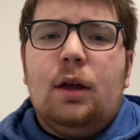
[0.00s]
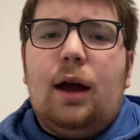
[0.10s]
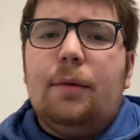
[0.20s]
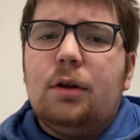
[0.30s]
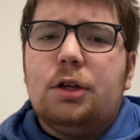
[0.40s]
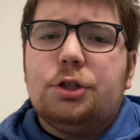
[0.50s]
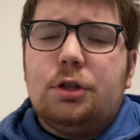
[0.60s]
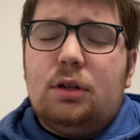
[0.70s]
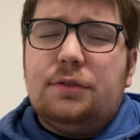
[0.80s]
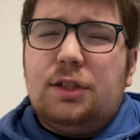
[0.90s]
I'm not
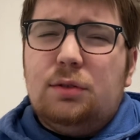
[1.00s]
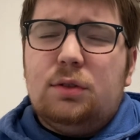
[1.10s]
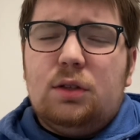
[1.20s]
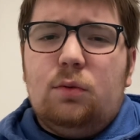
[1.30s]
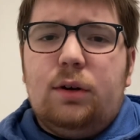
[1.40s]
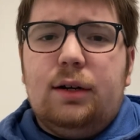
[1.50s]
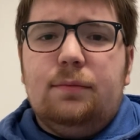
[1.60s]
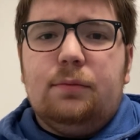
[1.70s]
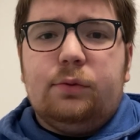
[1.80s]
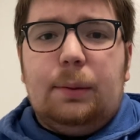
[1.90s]
sure if she was the
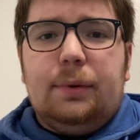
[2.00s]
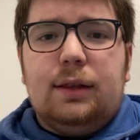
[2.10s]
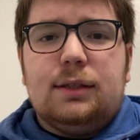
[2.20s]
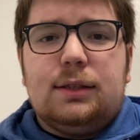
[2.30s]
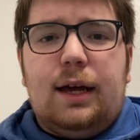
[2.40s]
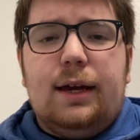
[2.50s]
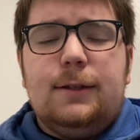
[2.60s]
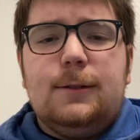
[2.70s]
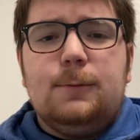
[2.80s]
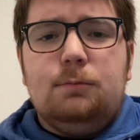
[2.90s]
one flipping the
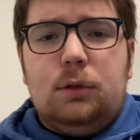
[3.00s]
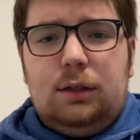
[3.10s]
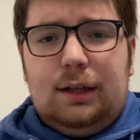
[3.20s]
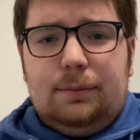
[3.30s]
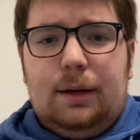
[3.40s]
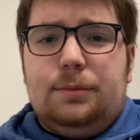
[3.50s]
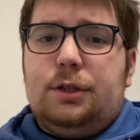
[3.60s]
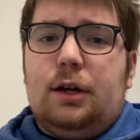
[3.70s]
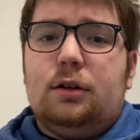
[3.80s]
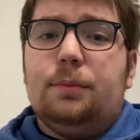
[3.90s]
slides. Looked like maybe
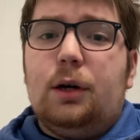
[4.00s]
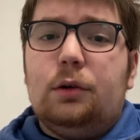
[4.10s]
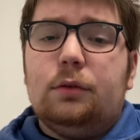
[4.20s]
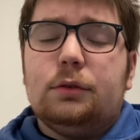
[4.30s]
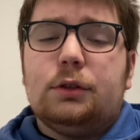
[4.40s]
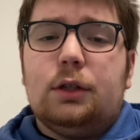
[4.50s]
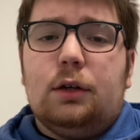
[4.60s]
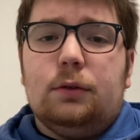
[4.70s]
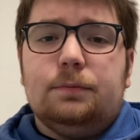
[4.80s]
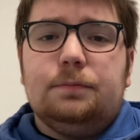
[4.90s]
she had a remote, so